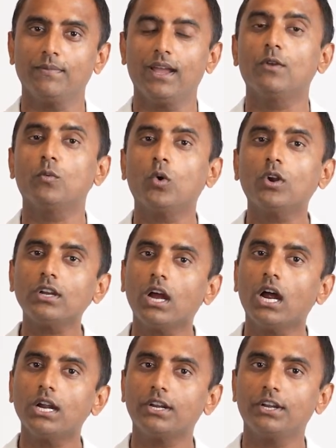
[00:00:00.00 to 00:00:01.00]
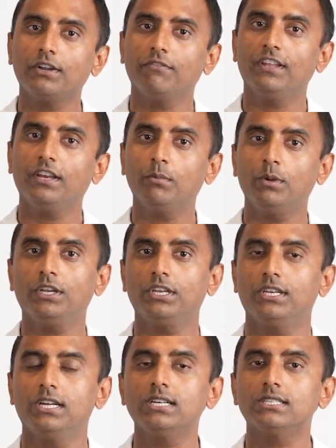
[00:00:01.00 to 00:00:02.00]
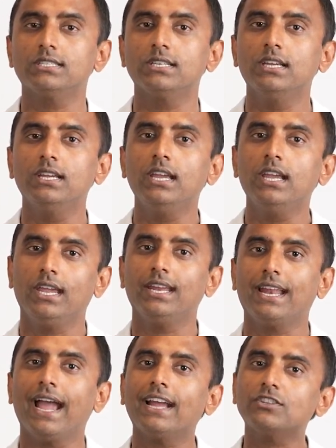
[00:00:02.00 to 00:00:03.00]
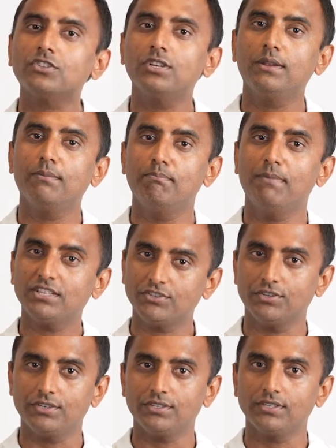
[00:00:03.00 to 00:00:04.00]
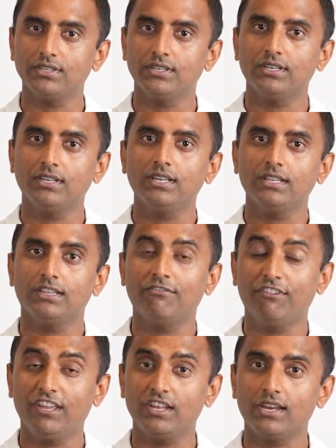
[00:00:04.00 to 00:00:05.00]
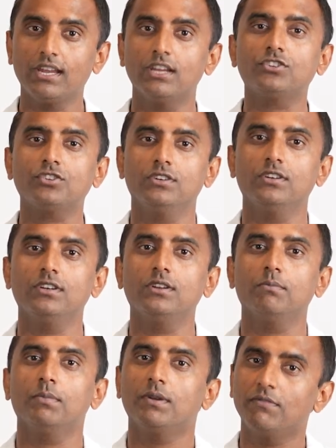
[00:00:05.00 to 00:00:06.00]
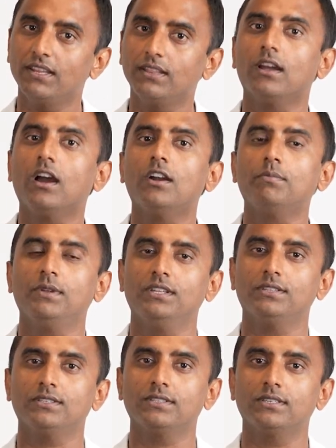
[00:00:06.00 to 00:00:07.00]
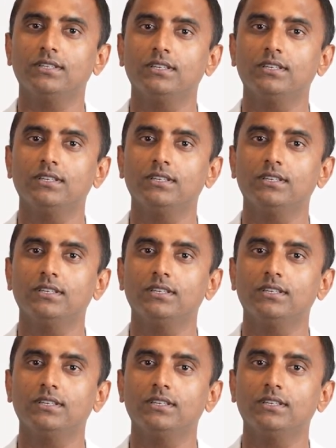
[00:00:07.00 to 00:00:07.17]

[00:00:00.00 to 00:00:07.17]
And what heart rate variability does, it actually measures the variation between the heartbeats.